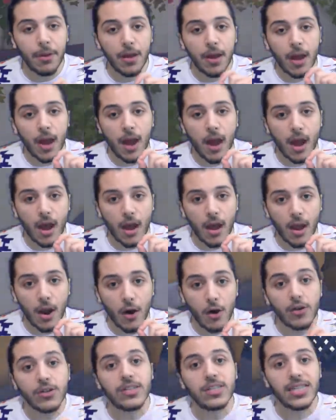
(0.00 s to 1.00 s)

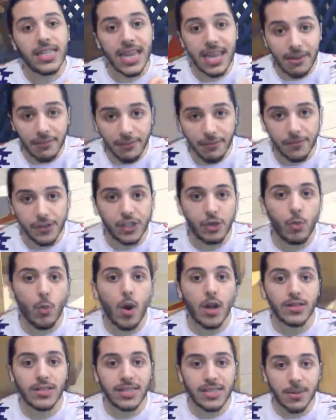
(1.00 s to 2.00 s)
her safe. She
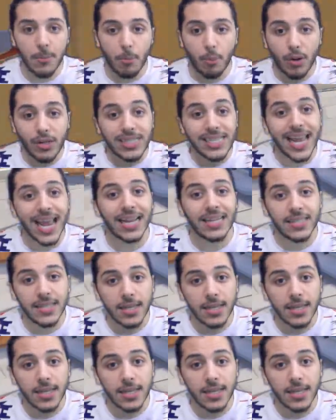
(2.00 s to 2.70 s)
wants to protect